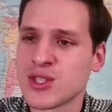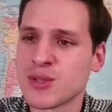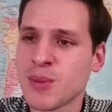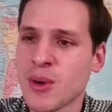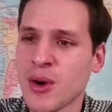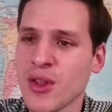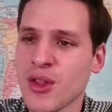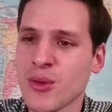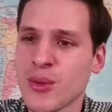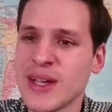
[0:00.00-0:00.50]
It's
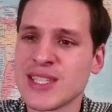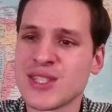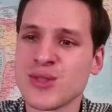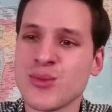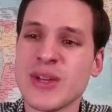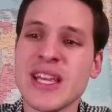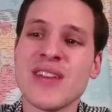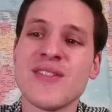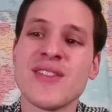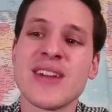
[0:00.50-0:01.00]
part of the
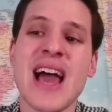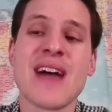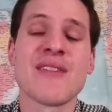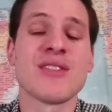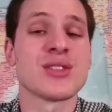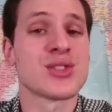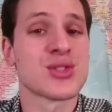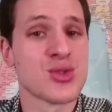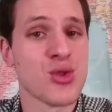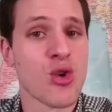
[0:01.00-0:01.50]
reason we even
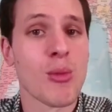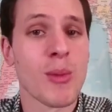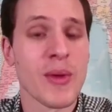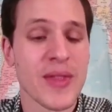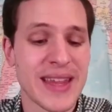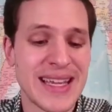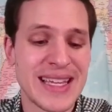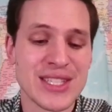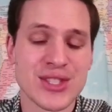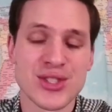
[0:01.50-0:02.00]
have a storm
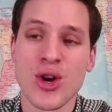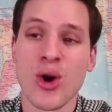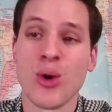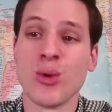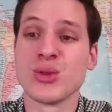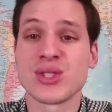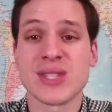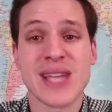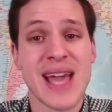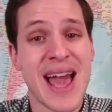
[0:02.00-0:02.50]
on the East
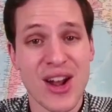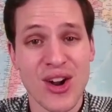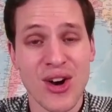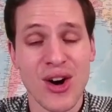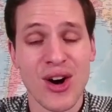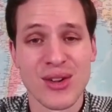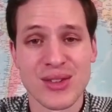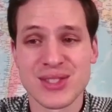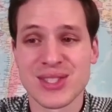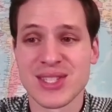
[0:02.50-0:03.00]
Coast at
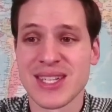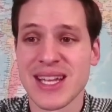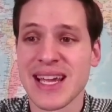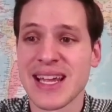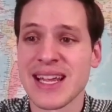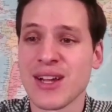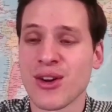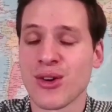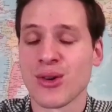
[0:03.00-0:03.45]
all today,